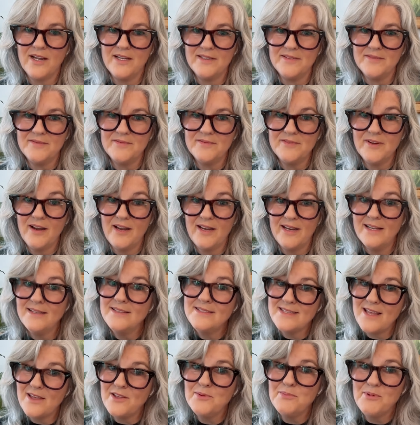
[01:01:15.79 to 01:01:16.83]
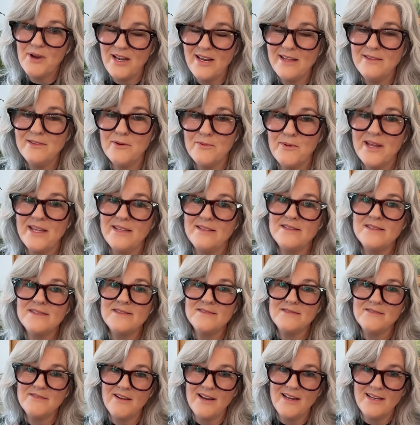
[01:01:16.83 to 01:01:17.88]
right right and celebrating the
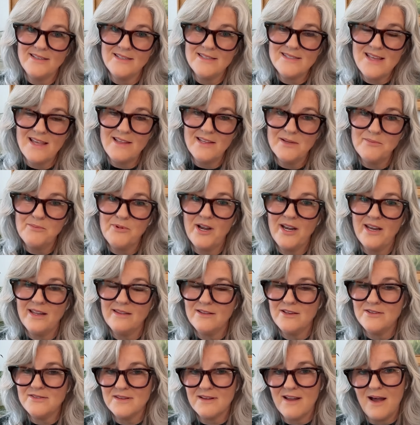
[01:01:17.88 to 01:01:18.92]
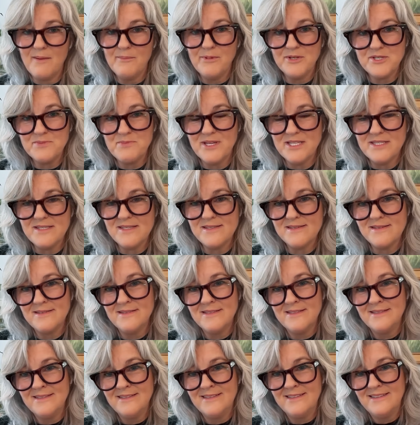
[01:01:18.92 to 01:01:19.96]
wins right celebrating those
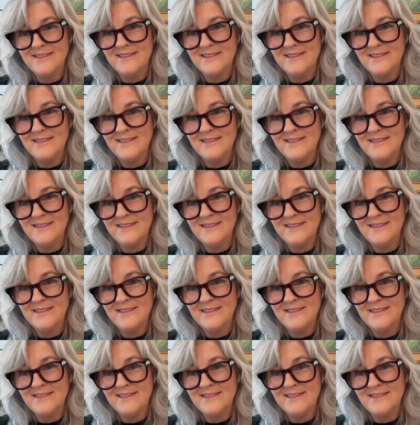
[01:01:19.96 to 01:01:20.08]
accomplishments